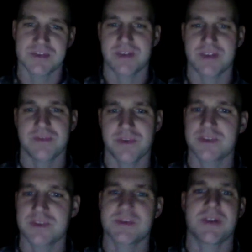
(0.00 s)
first it was
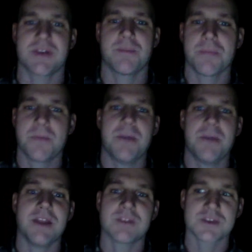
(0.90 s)
like paint
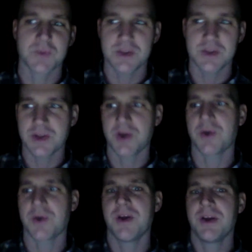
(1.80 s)
this window,
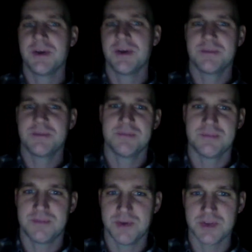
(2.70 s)

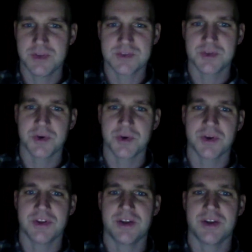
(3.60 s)
do this door, and
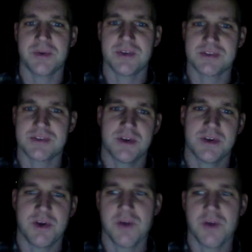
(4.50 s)
then it was
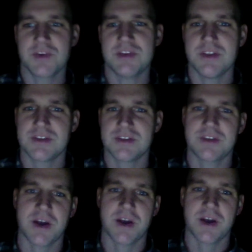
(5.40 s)
oversee this entire
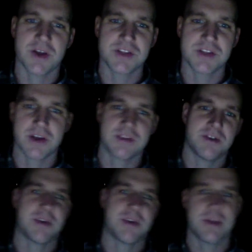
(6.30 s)
project. It
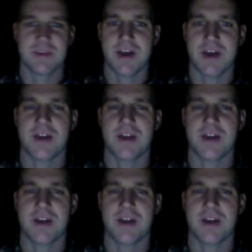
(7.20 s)
came to that.